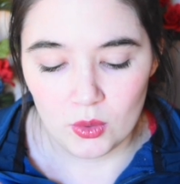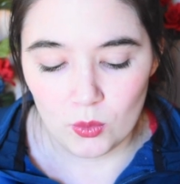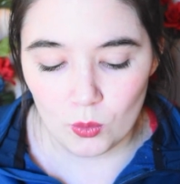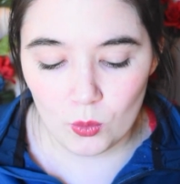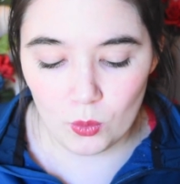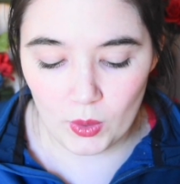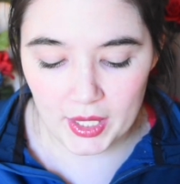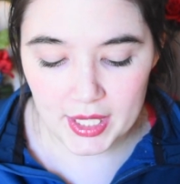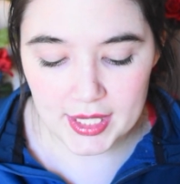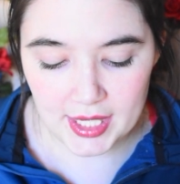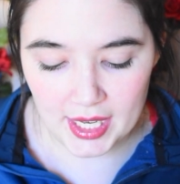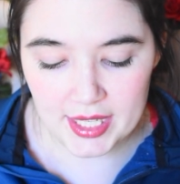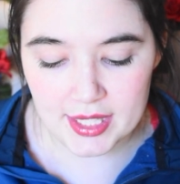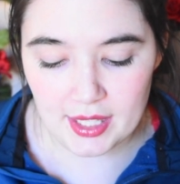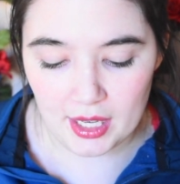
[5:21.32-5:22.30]
what it
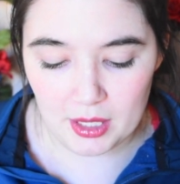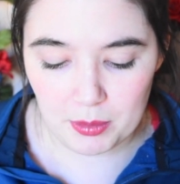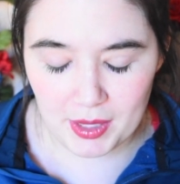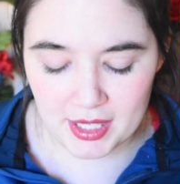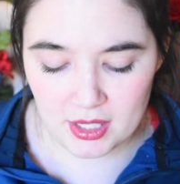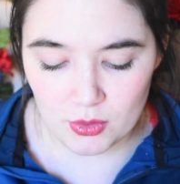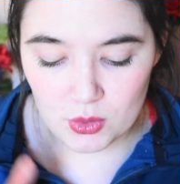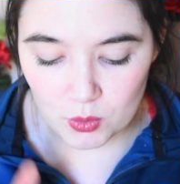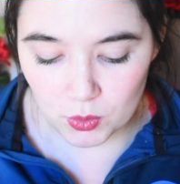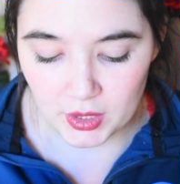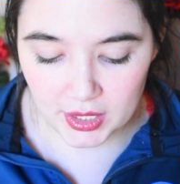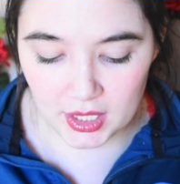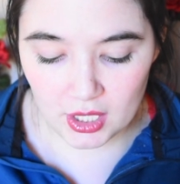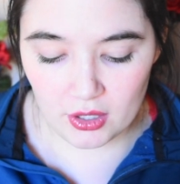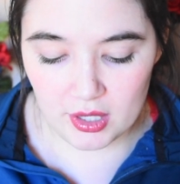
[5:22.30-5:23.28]
tastes like because I was
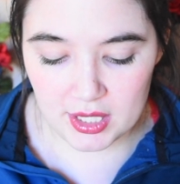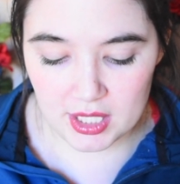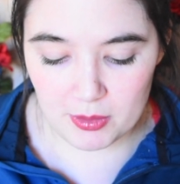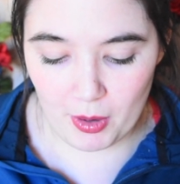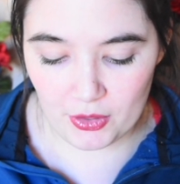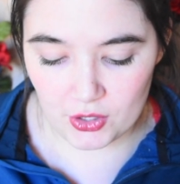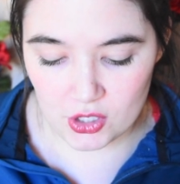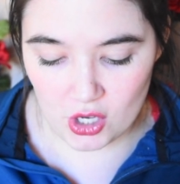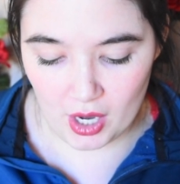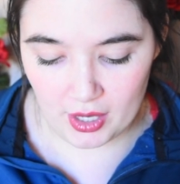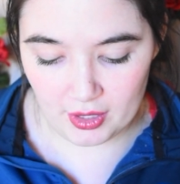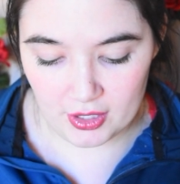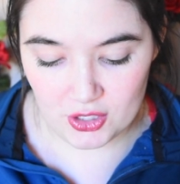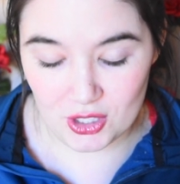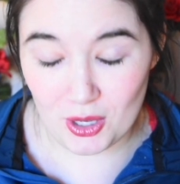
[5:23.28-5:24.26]
really curious about their
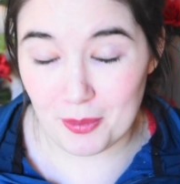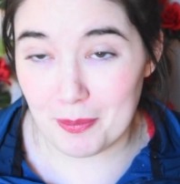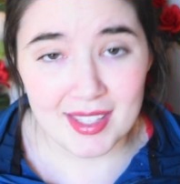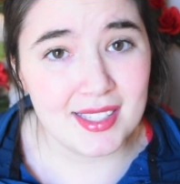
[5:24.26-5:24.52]
chocolate chip.